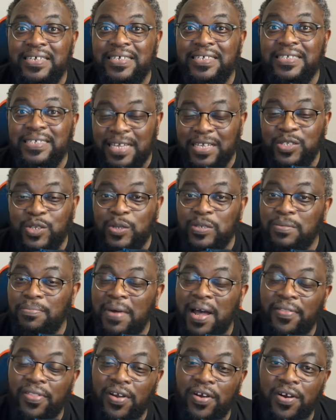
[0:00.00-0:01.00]
Senzo's
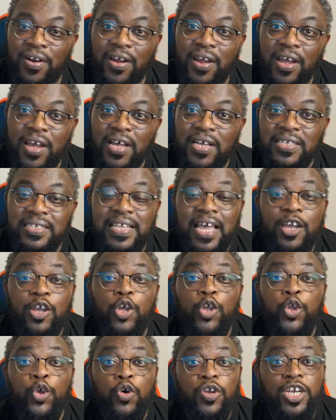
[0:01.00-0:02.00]
mother. Like,
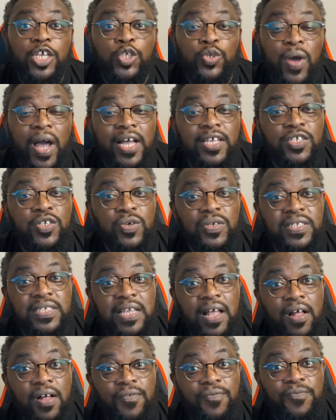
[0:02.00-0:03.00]
you need to ask
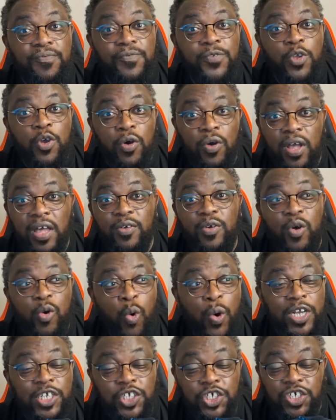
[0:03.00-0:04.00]
yourself your
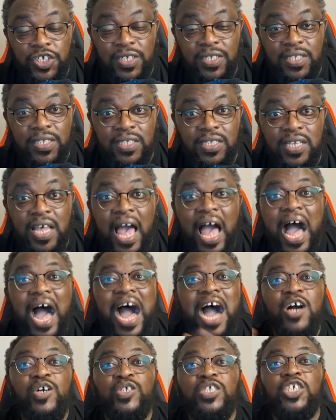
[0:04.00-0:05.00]
questions.
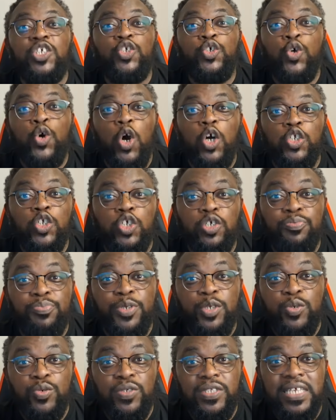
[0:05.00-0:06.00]
How did you
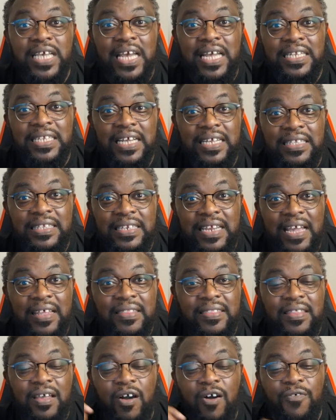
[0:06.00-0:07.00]
contribute in the
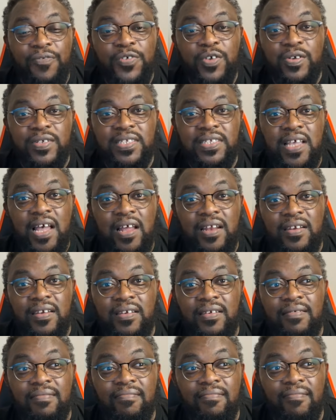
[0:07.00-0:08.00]
death of your
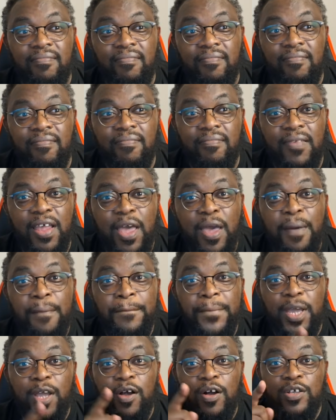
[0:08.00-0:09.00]
son?
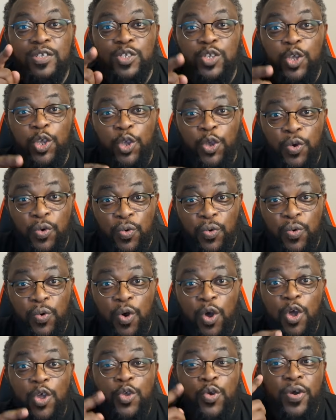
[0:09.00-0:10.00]
Because
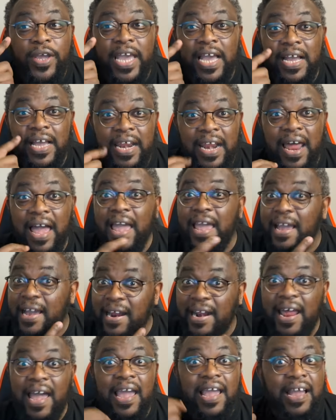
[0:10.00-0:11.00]
you can cry,
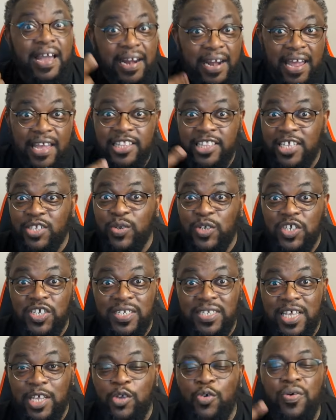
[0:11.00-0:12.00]
cry, cry. That's what she
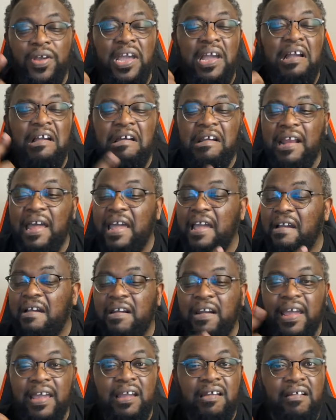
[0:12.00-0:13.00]
said. You can cry,
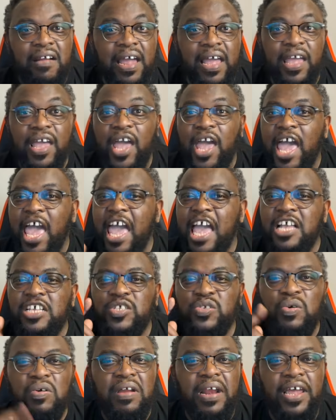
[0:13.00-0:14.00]
cry, cry.
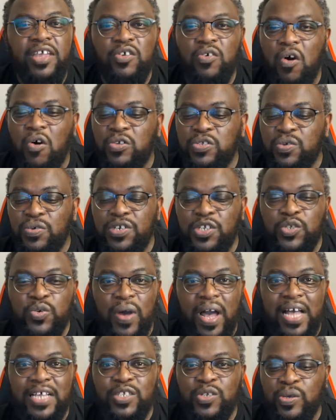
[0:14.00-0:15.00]
As you cry, you also need
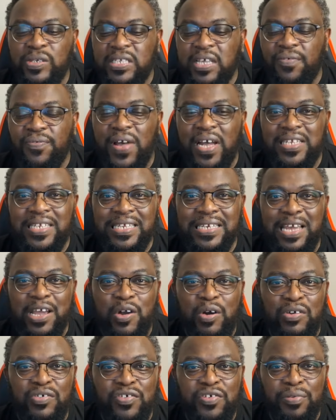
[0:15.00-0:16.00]
to ask yourself, how did I
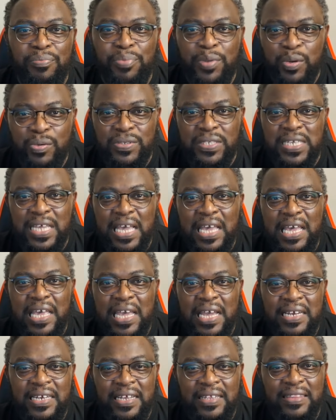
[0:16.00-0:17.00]
contribute
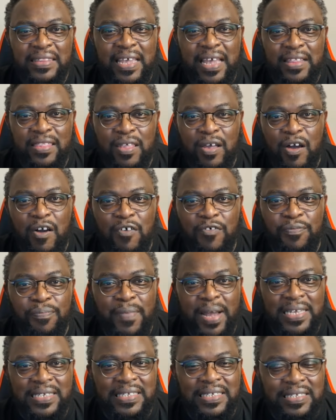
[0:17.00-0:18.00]
in the death of
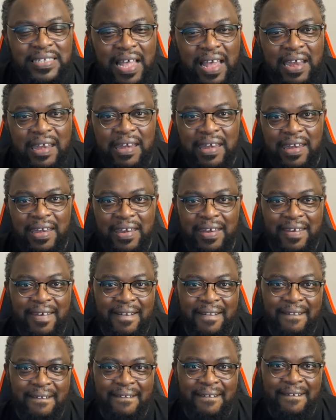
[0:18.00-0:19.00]
my son?
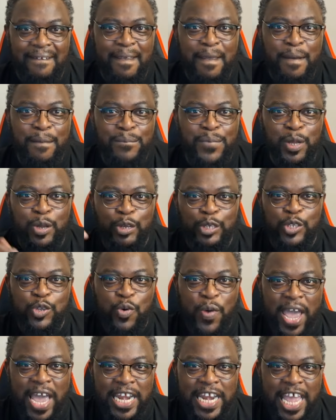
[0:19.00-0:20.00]
Because
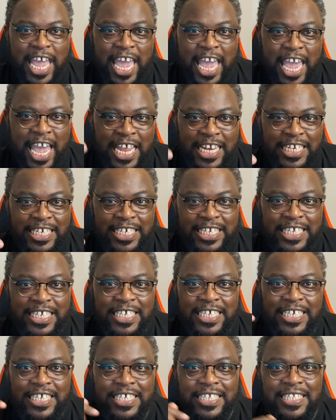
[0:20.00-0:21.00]
you had a hand
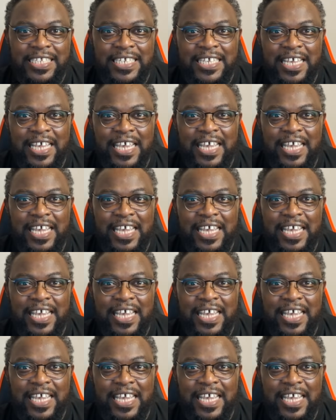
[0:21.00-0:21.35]
in it.